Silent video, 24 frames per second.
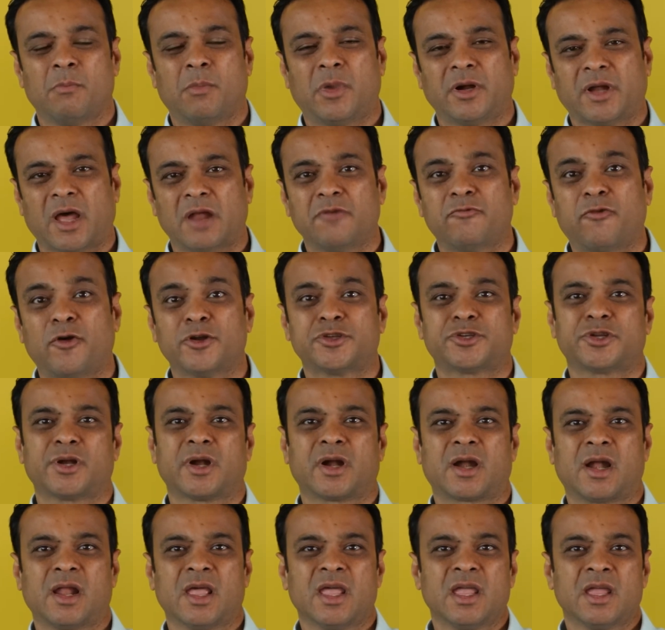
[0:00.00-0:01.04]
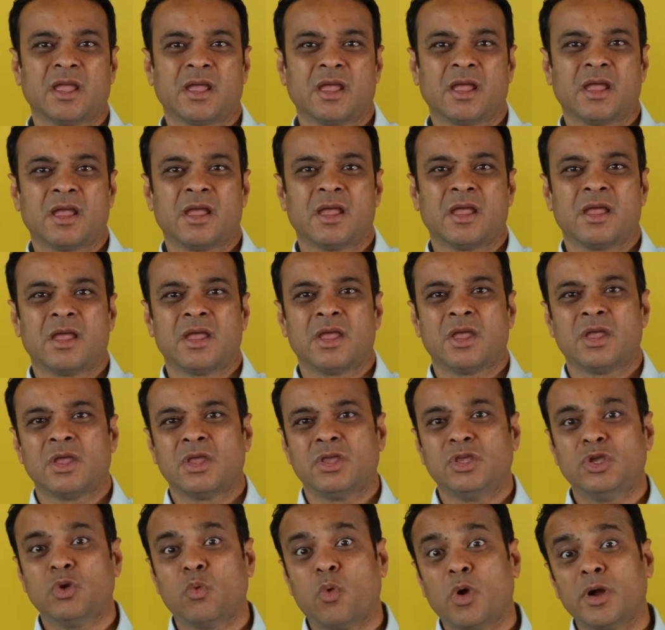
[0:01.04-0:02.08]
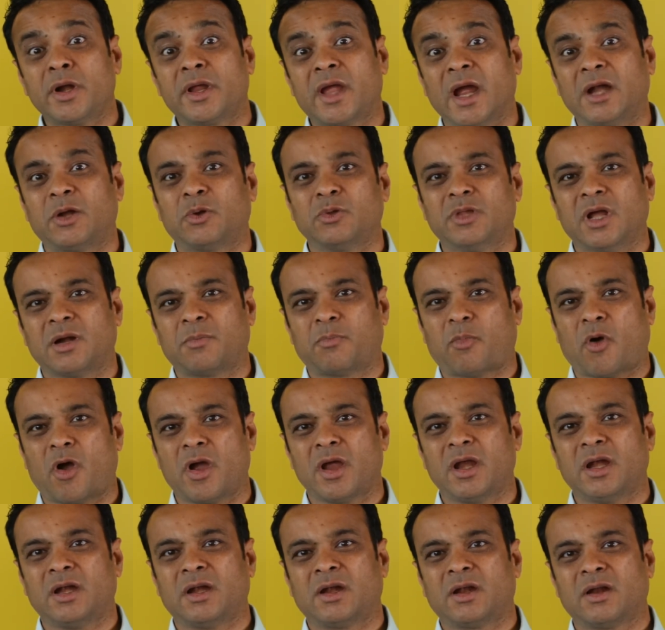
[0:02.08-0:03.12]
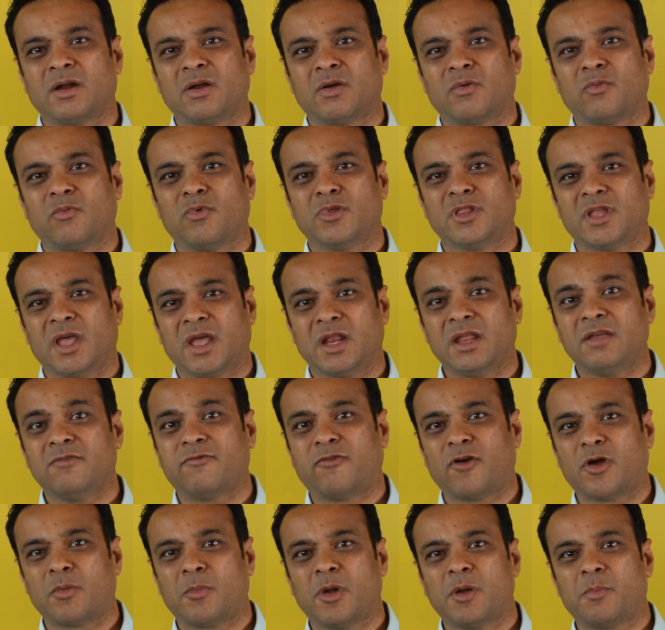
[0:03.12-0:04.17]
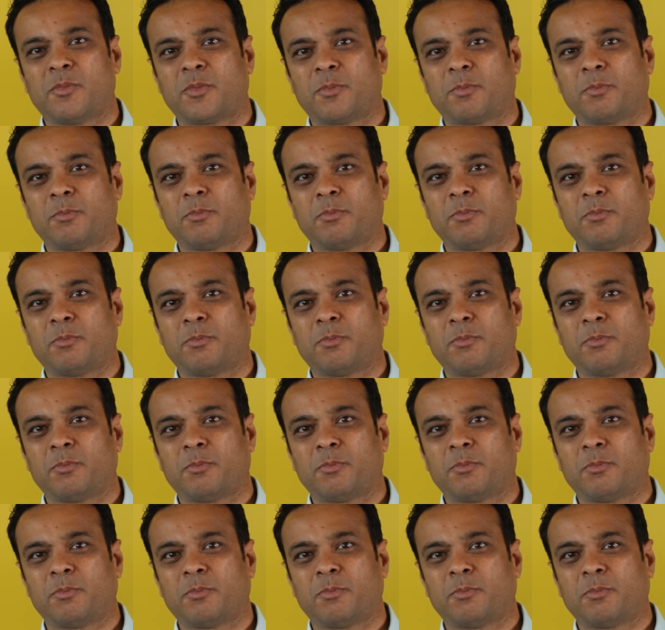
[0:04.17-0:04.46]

But unfortunately, you won't get to that point with any formal